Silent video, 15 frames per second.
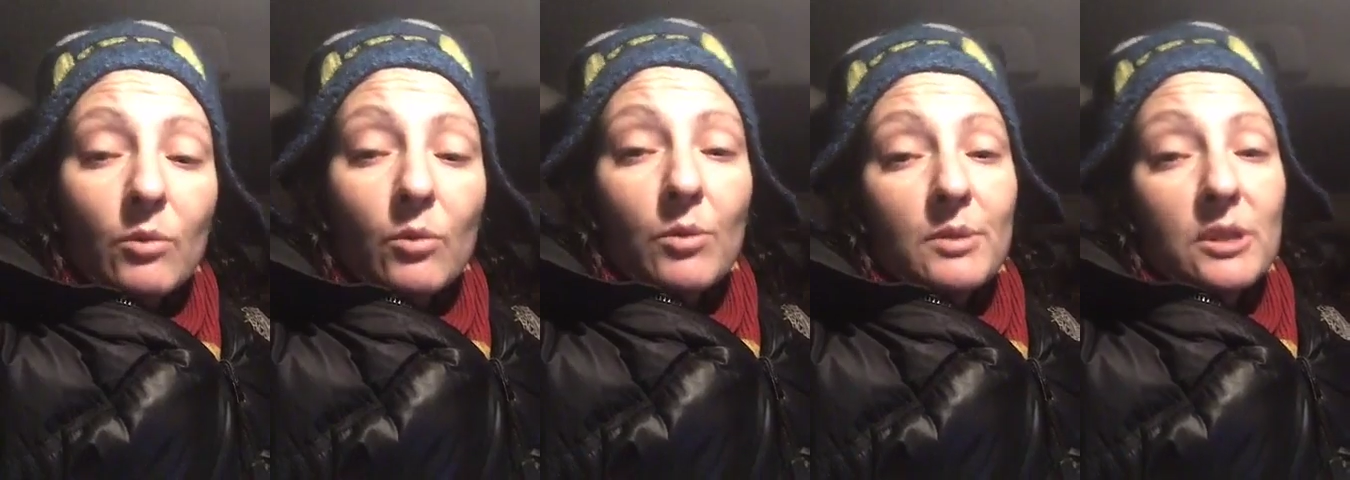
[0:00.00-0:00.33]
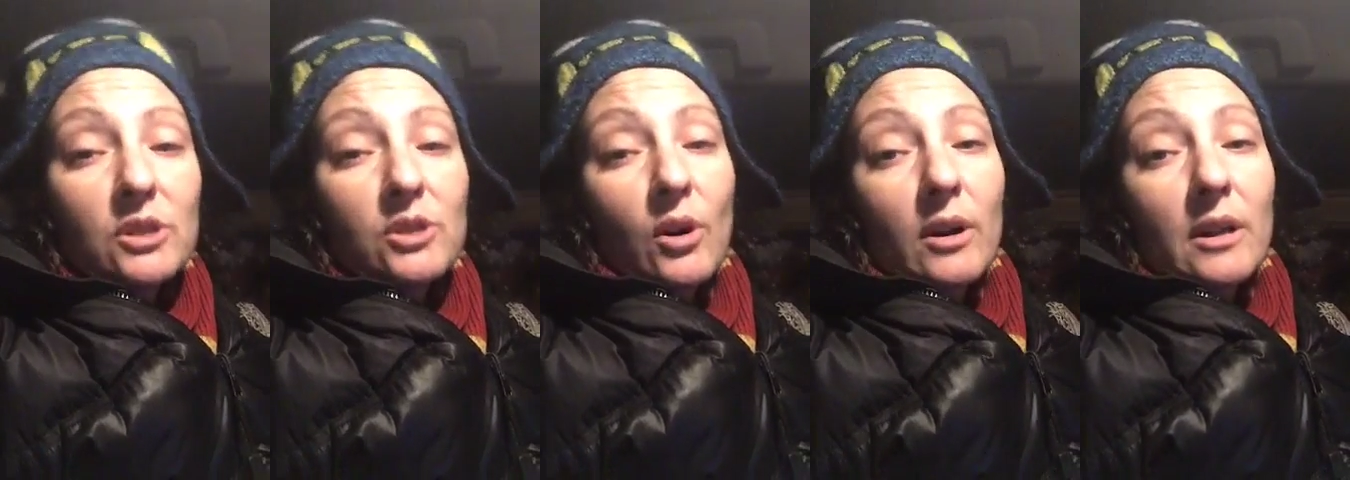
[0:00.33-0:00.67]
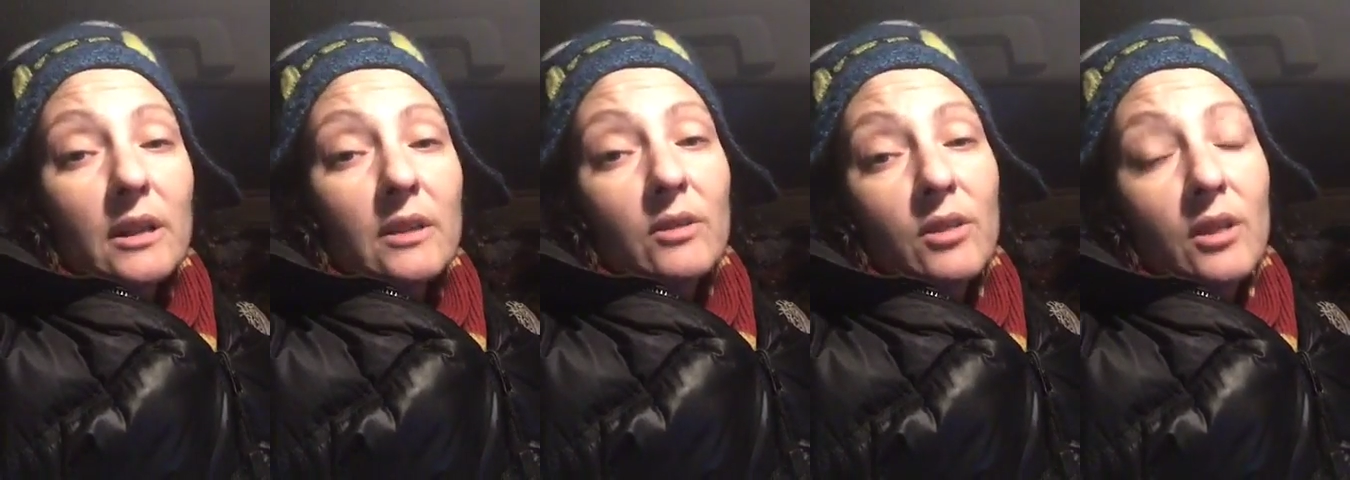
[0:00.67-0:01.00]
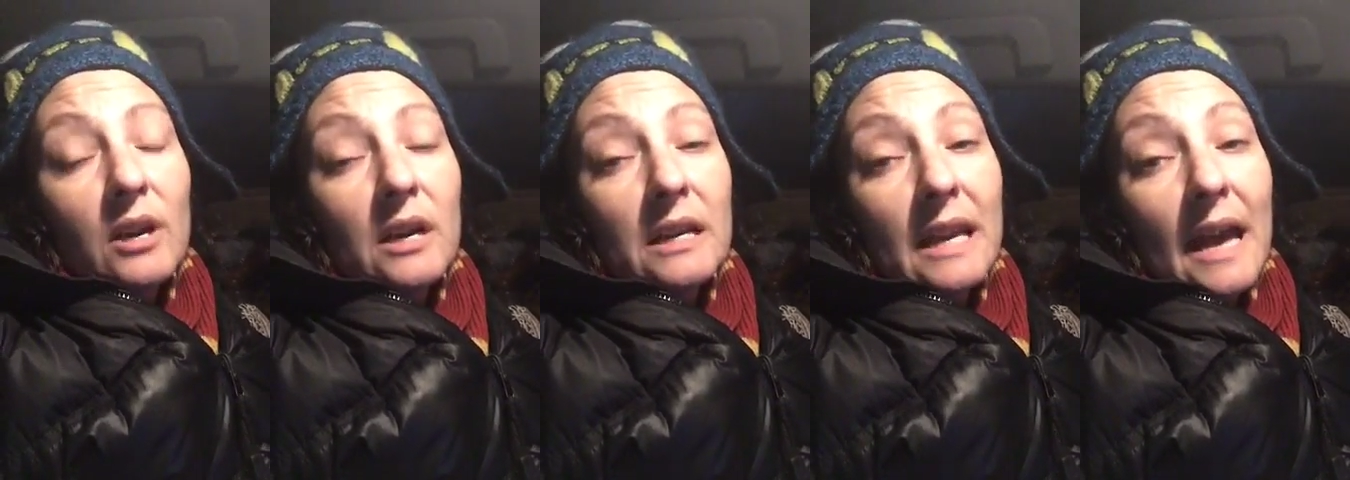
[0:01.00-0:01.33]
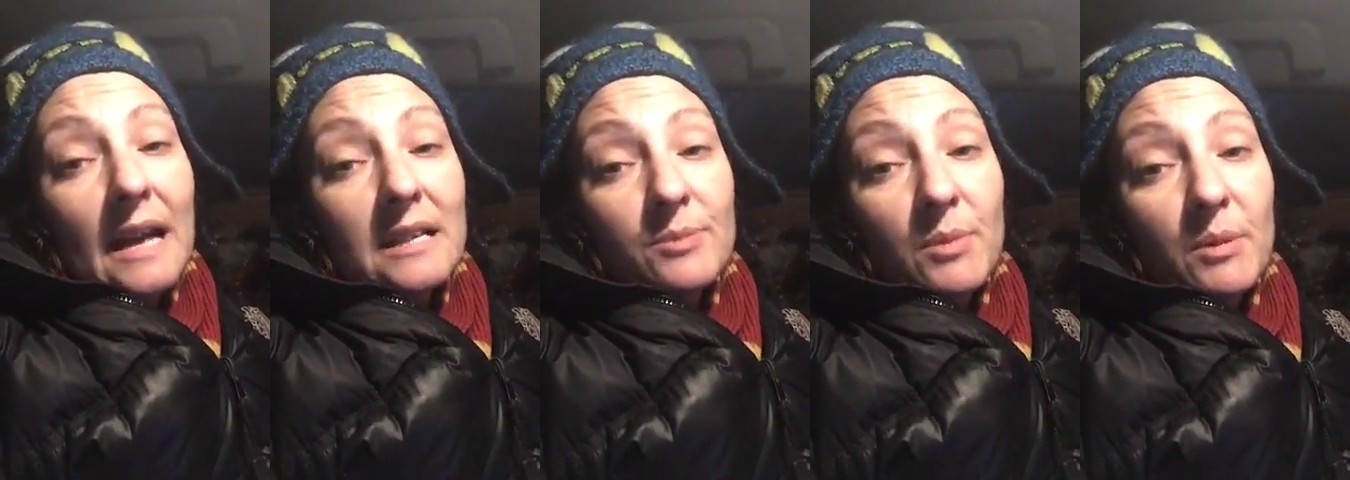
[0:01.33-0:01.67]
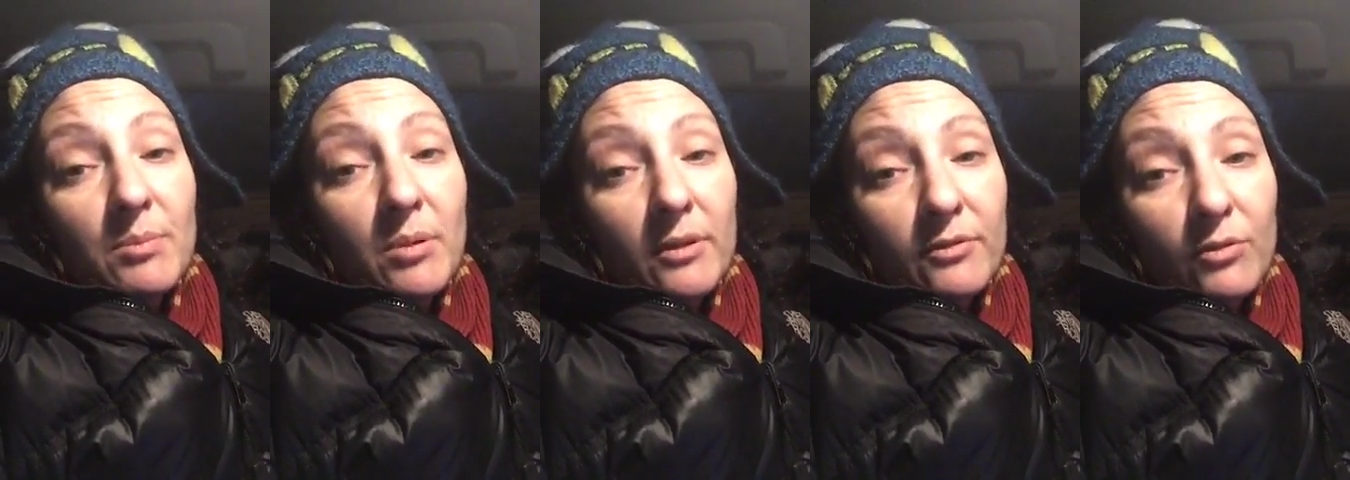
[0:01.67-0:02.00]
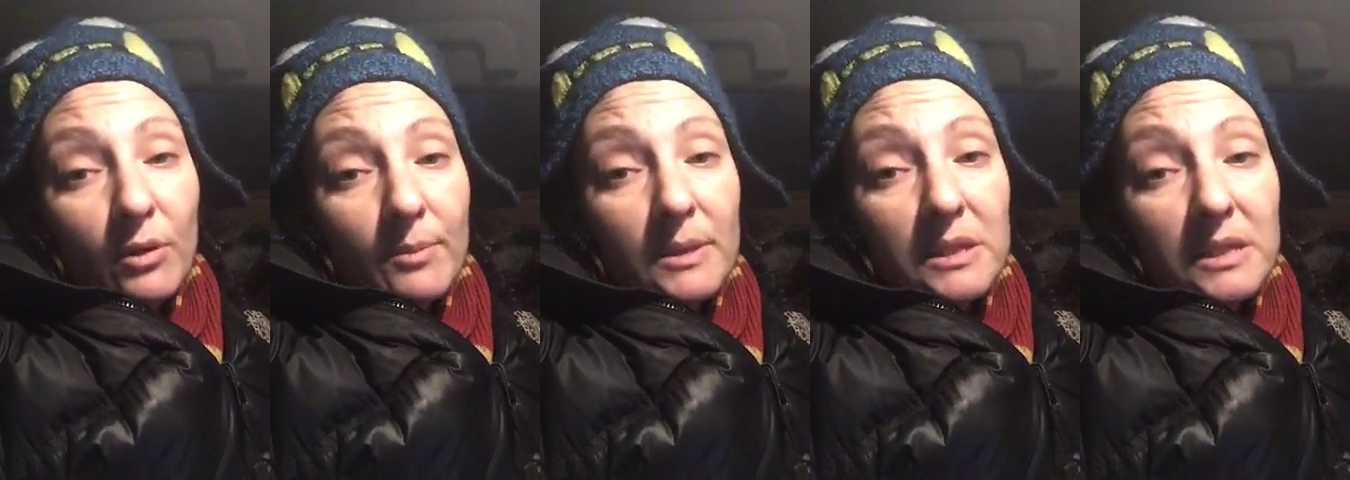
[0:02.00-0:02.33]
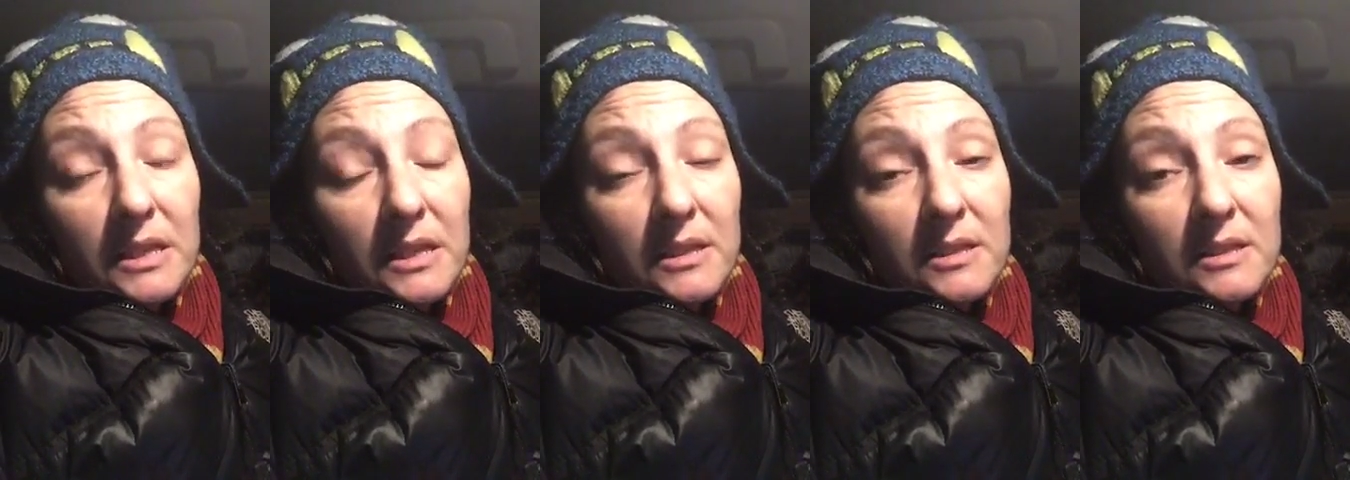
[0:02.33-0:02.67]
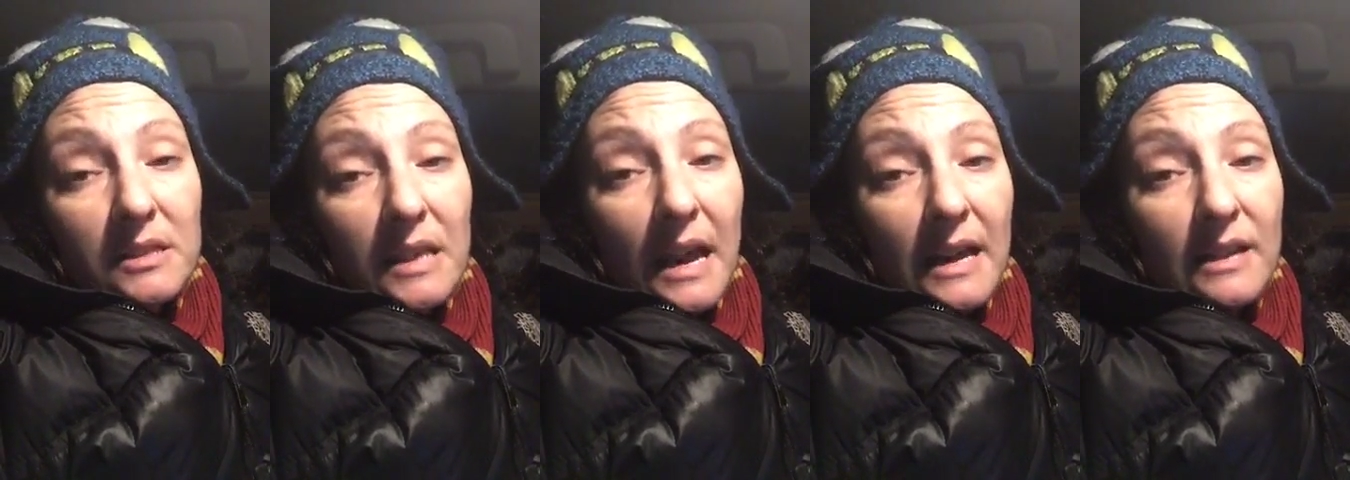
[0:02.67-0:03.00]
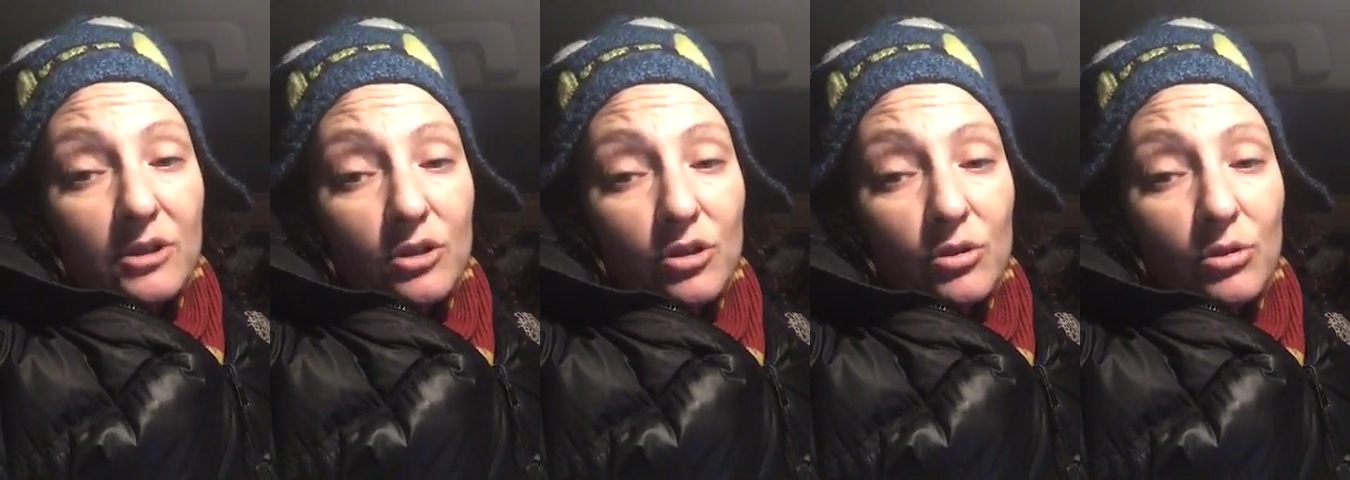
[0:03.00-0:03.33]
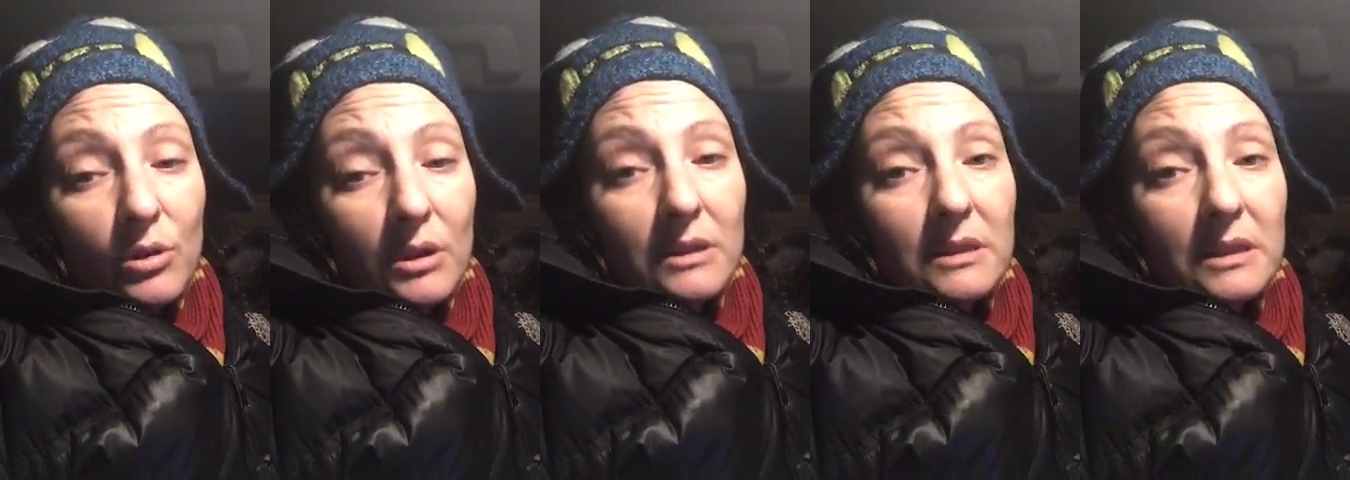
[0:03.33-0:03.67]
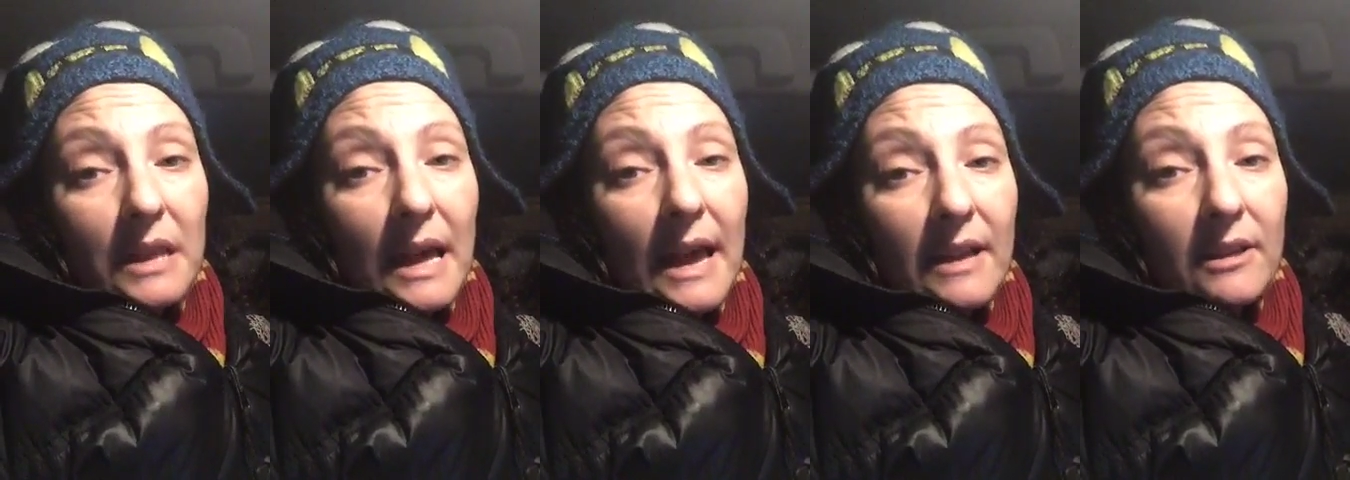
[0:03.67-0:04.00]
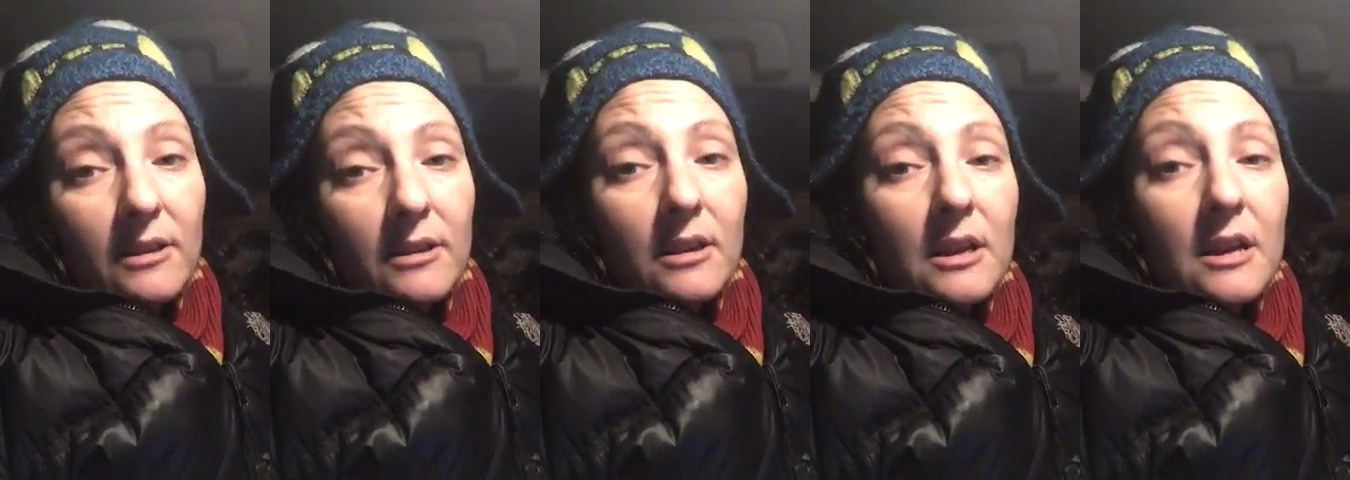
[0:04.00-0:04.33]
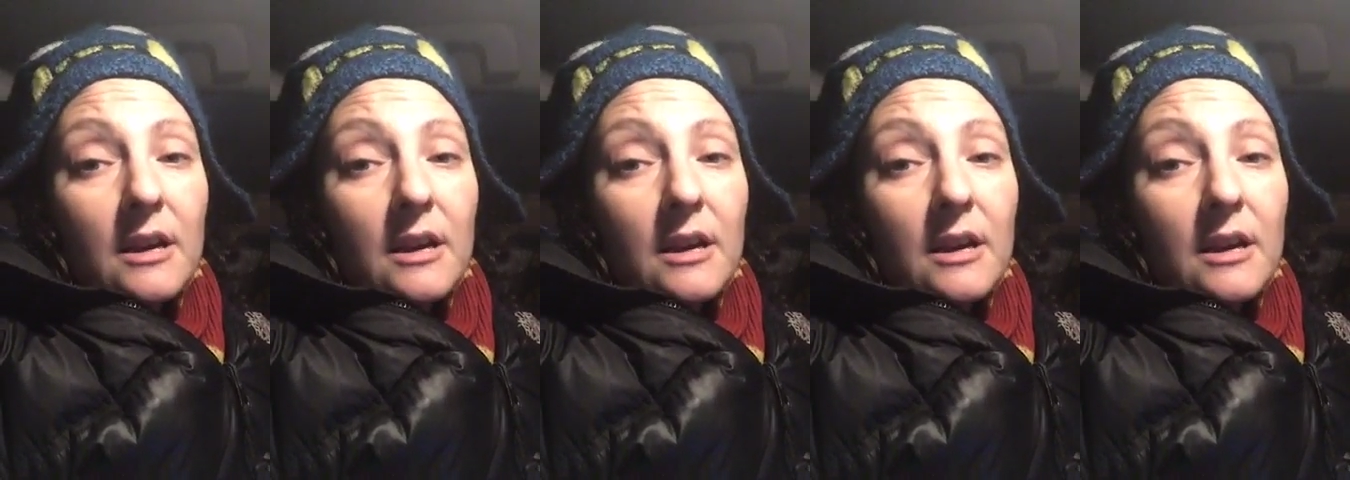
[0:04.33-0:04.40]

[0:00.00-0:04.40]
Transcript: we'll be starting the Gatsby performances and student-led